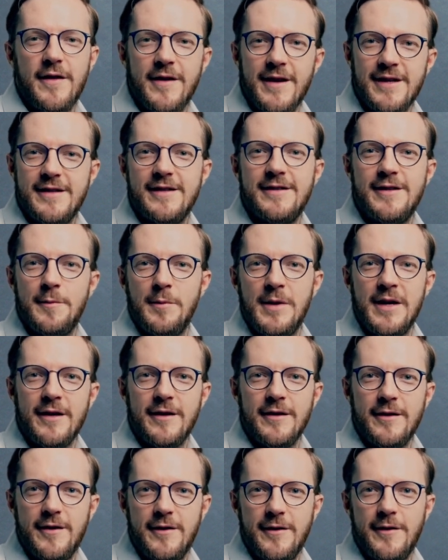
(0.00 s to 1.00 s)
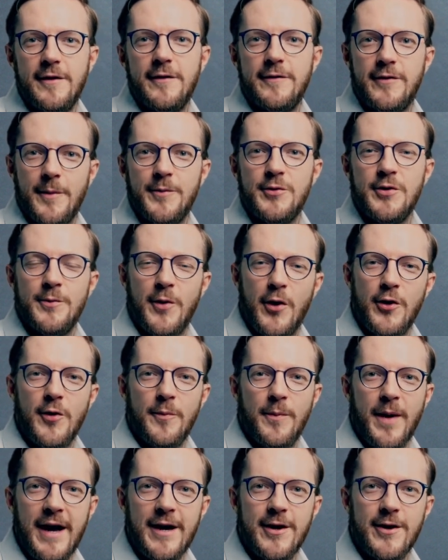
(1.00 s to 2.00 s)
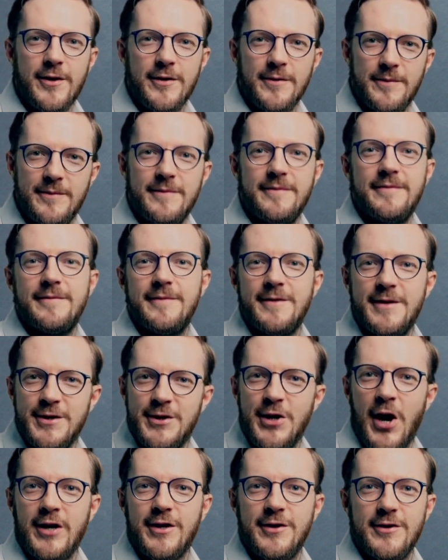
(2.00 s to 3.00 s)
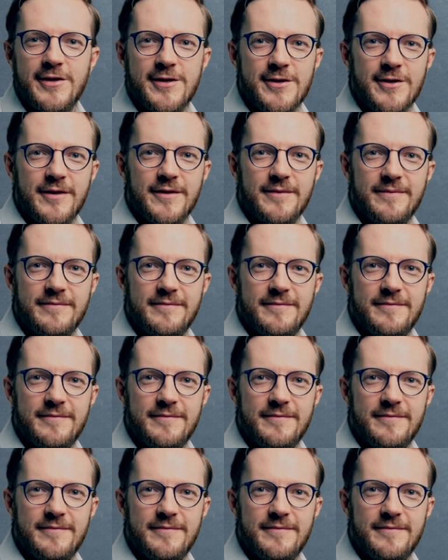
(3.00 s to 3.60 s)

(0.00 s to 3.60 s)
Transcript: This is Emil from Tomorrow Bio. Talk to you soon.